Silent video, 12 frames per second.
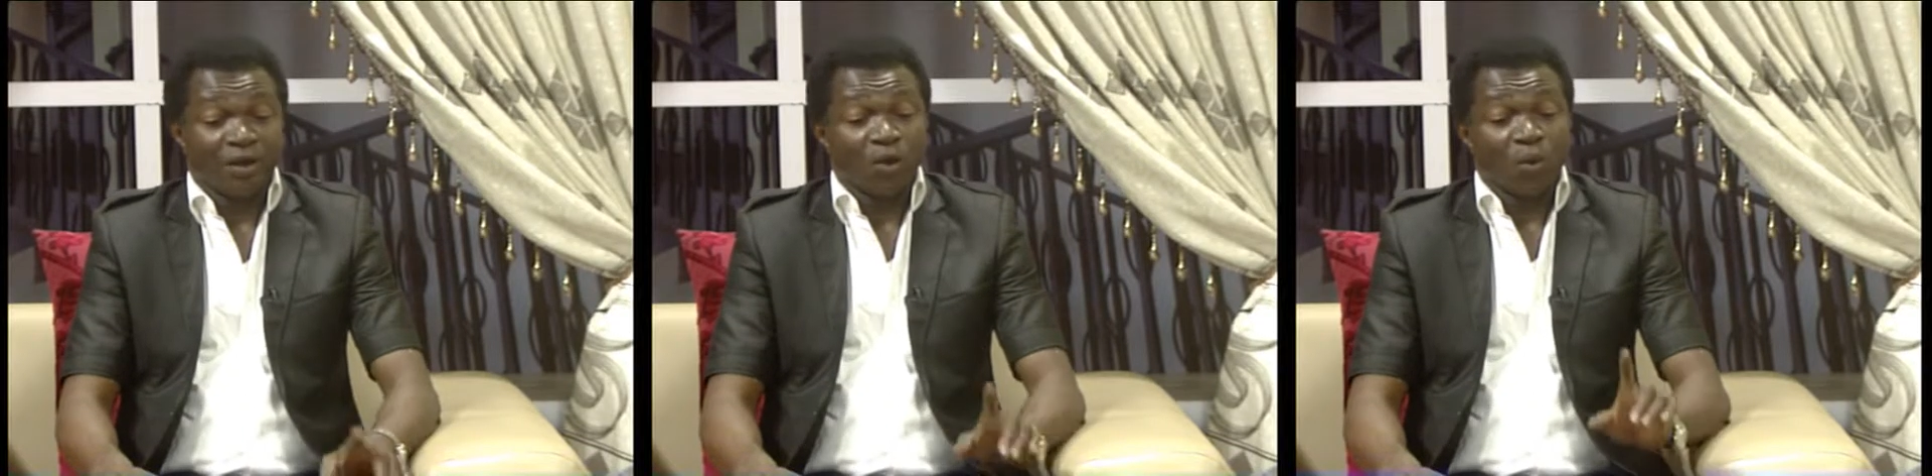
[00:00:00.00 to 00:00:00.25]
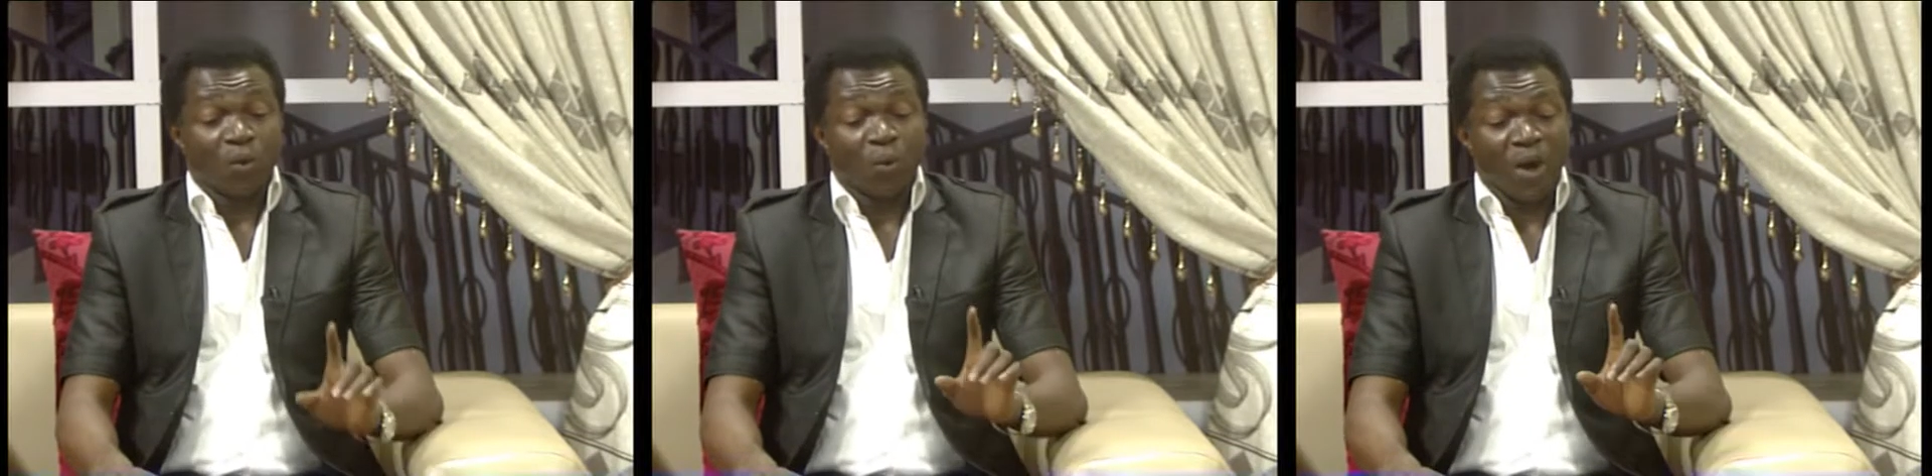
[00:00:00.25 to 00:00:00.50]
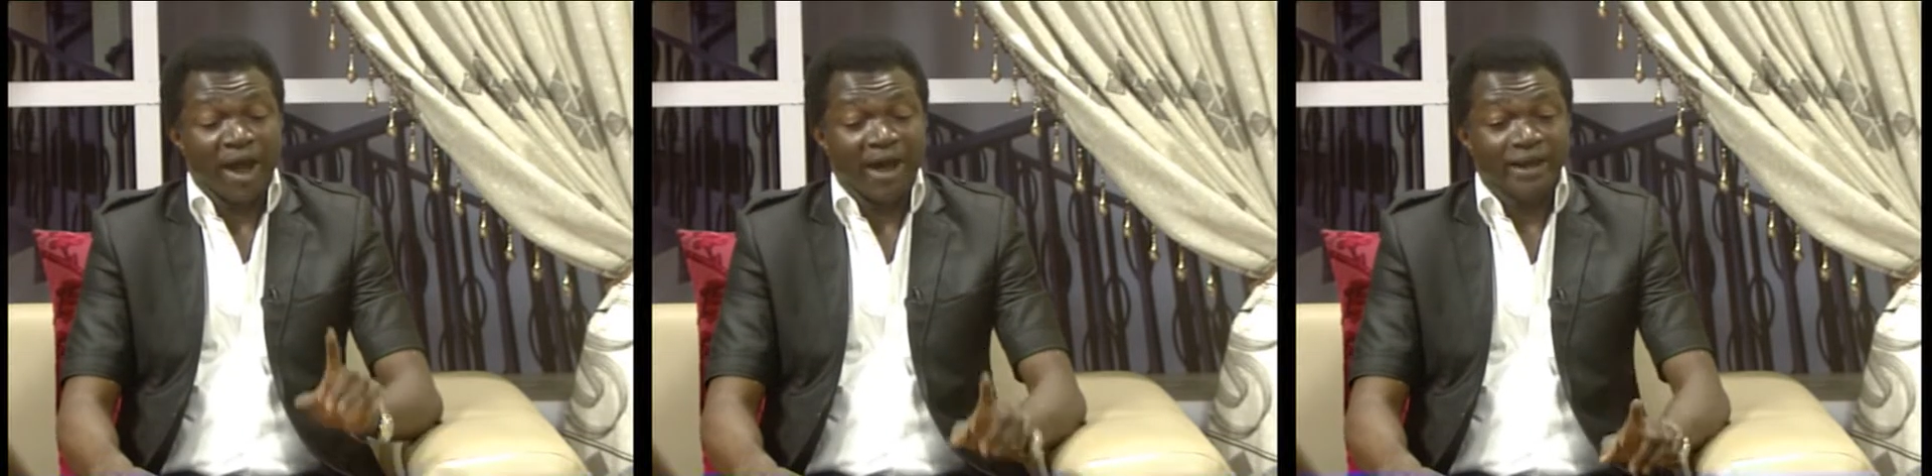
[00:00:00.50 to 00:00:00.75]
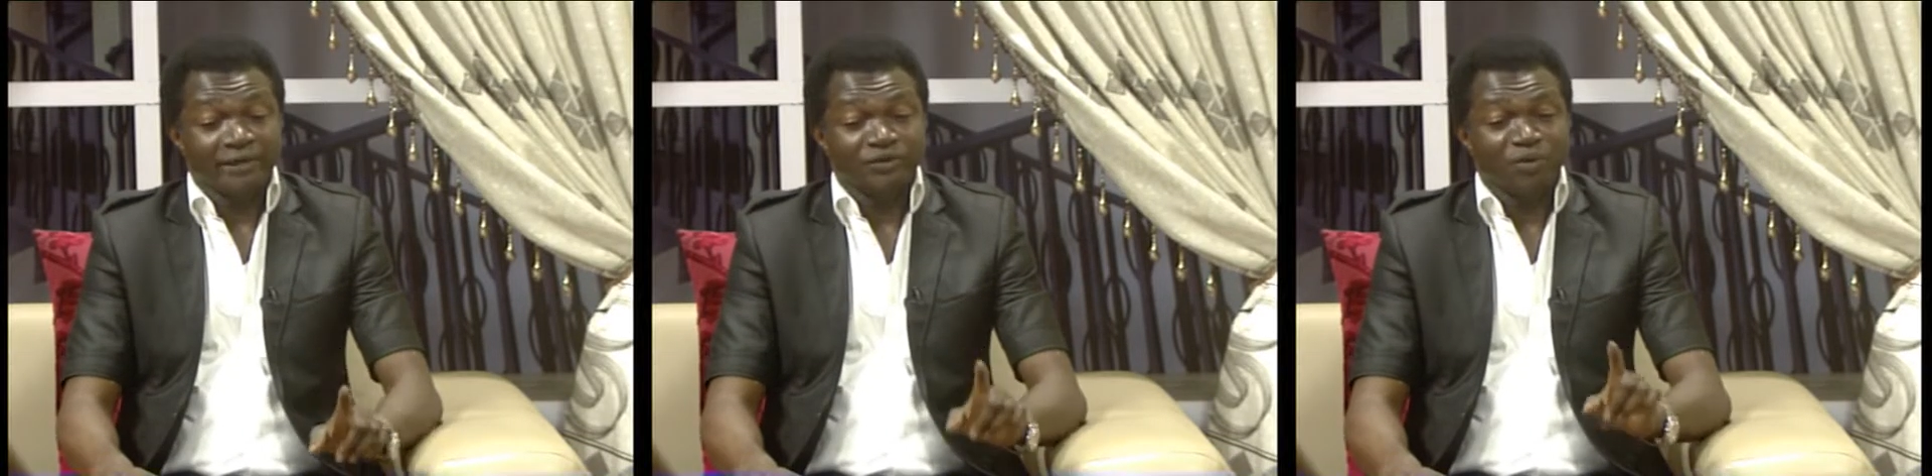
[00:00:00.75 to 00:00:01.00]

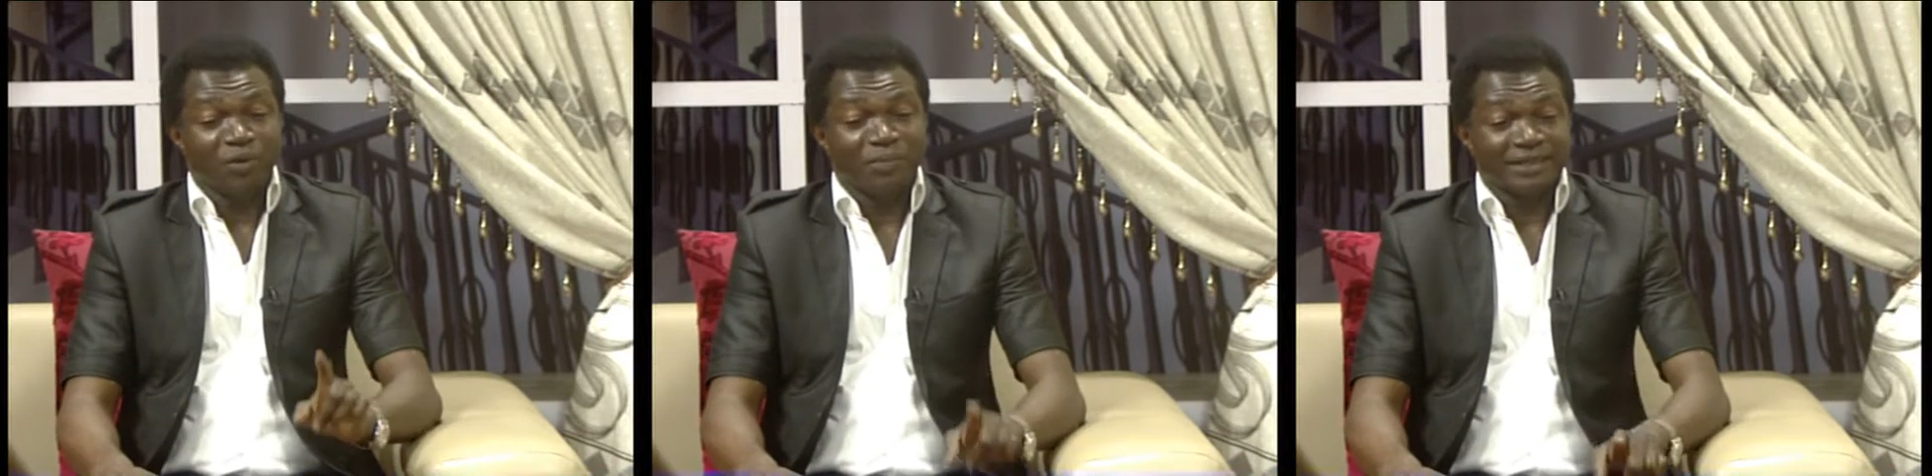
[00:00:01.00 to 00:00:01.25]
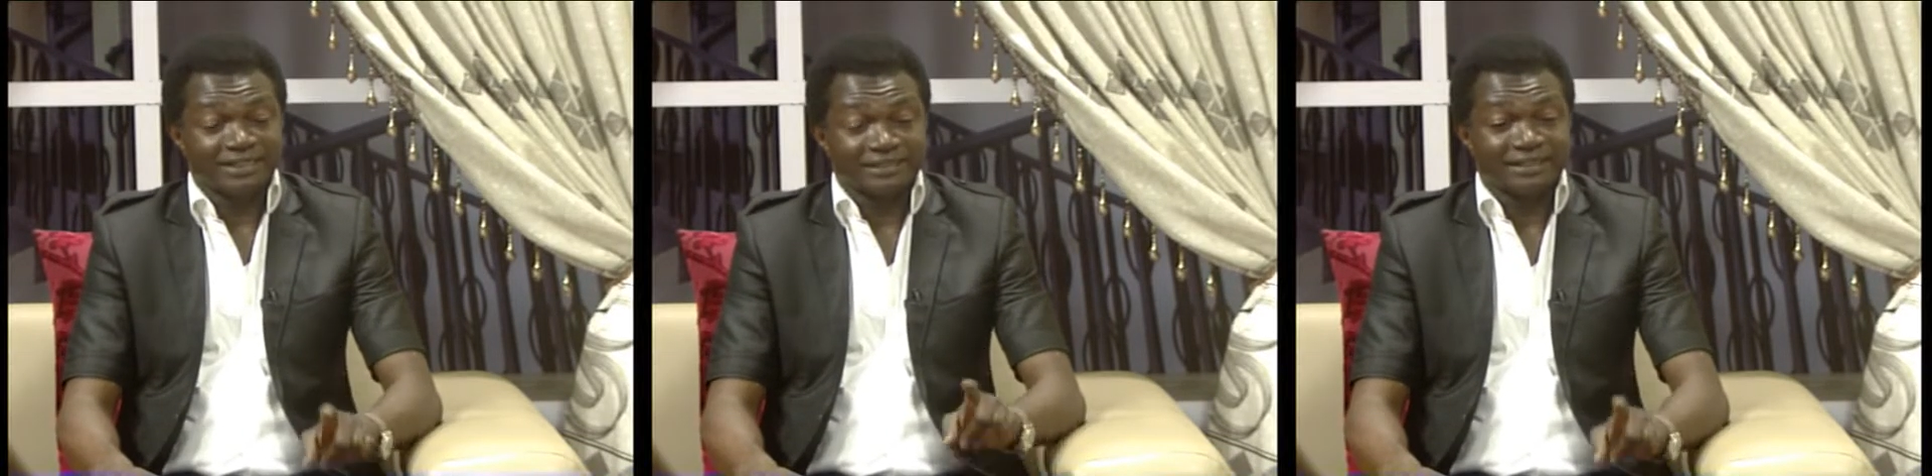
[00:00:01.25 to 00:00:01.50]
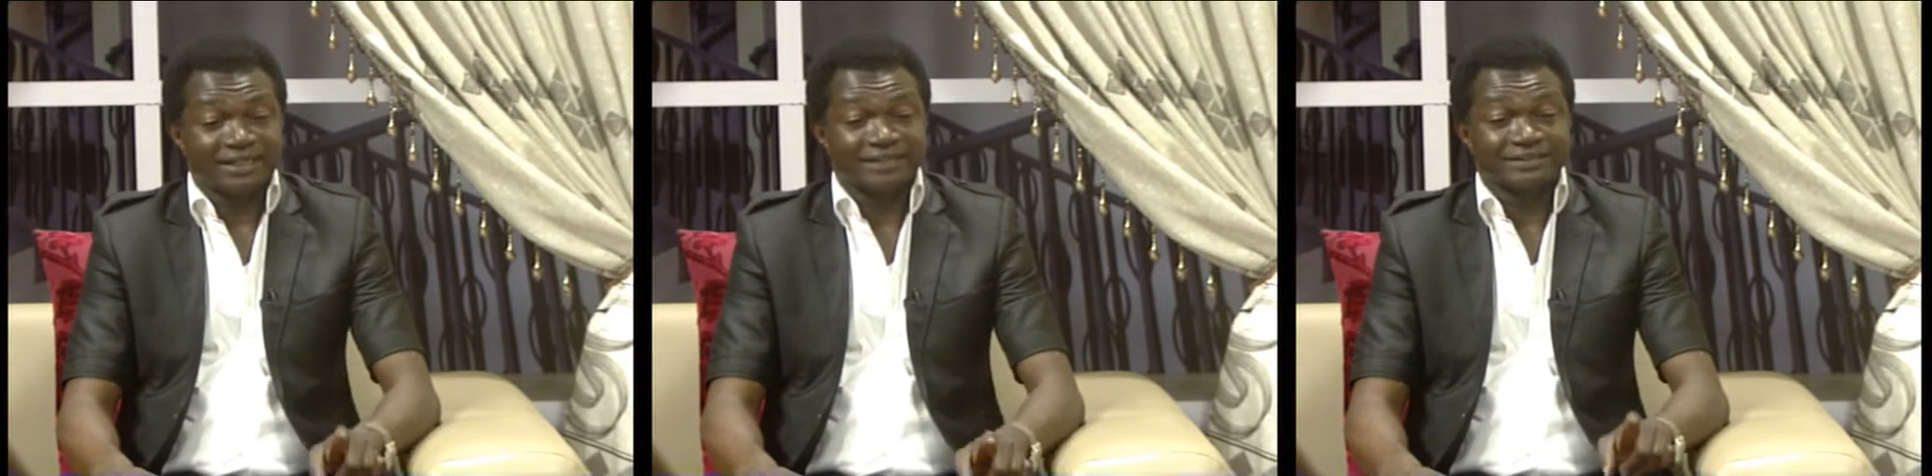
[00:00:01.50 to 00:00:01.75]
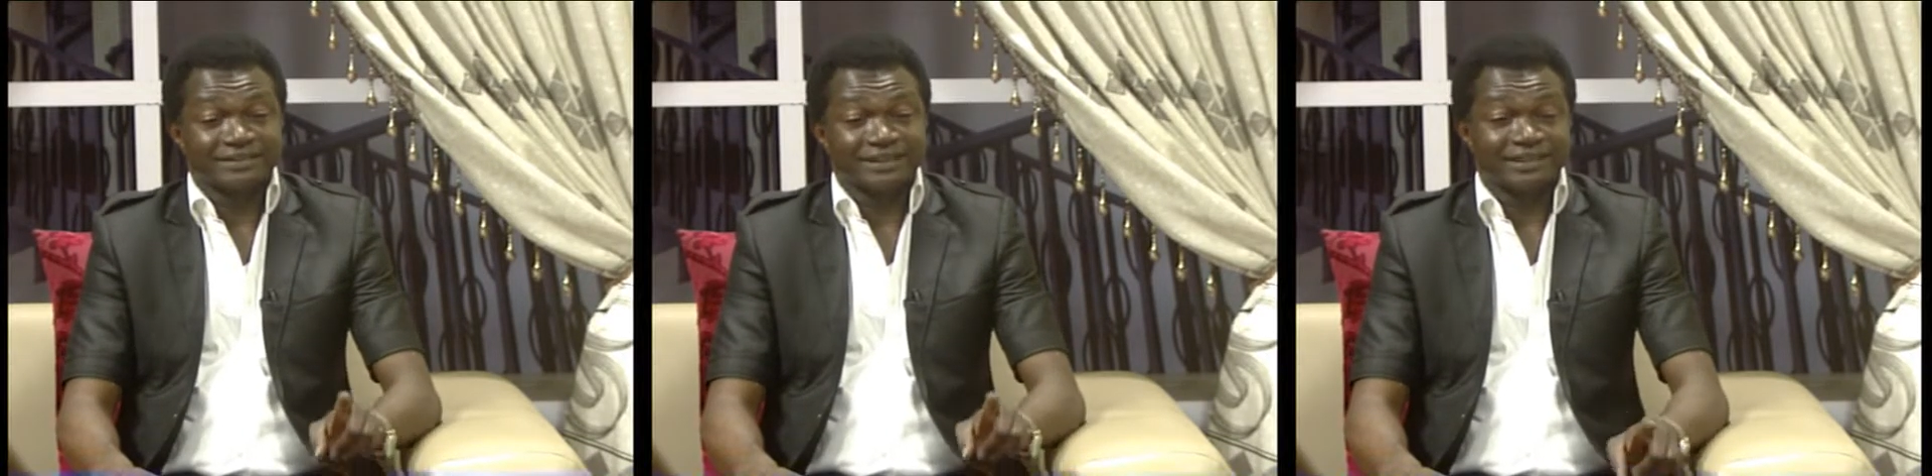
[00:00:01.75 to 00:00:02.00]
While nobody is
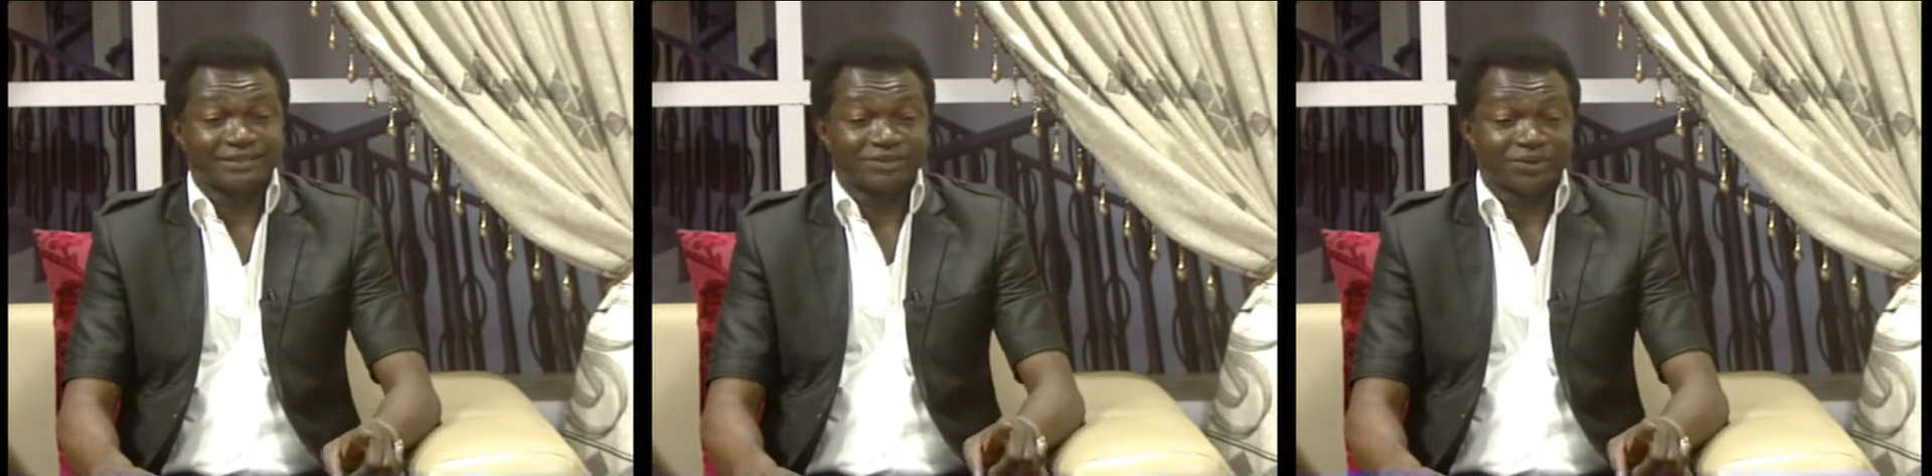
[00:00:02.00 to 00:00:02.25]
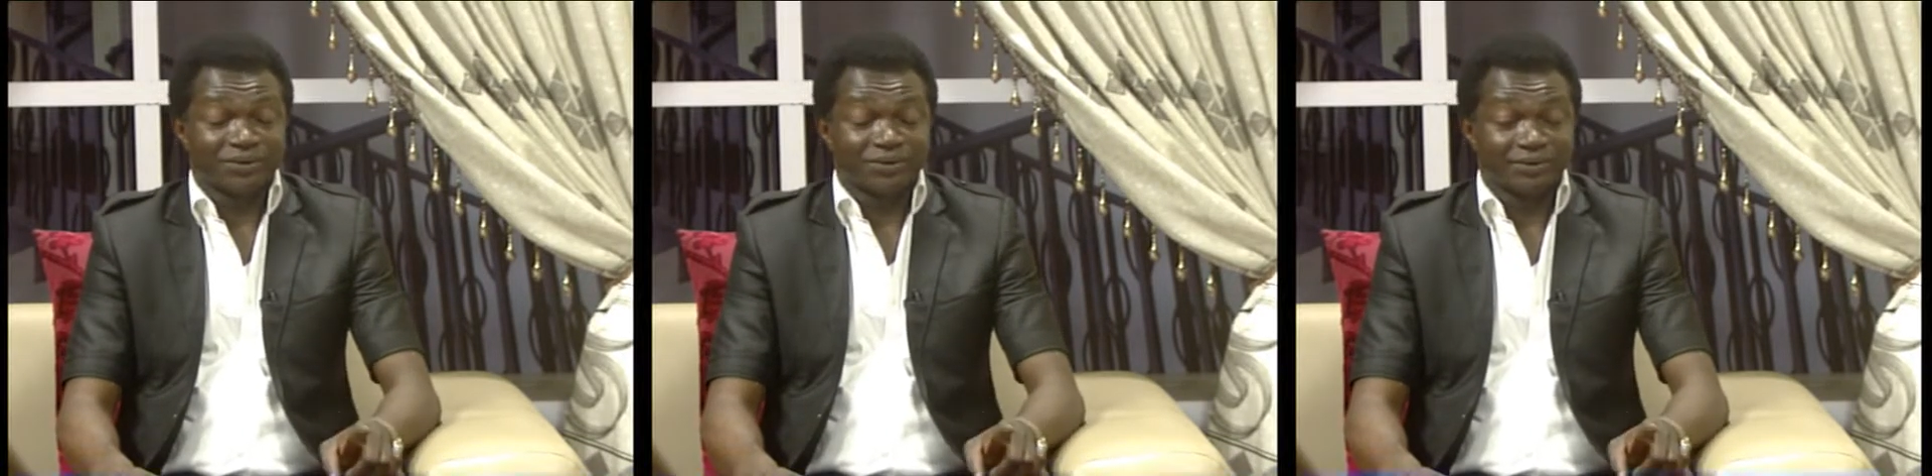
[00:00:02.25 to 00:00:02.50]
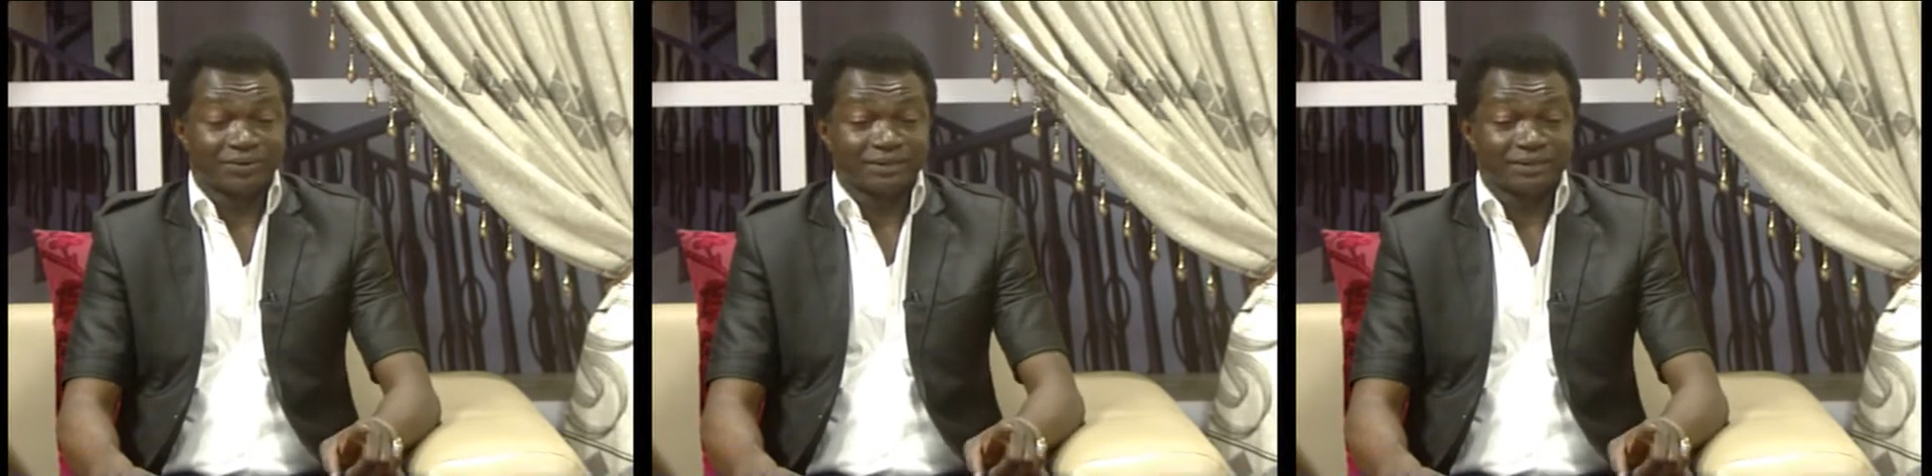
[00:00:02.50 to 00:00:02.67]
saying Senator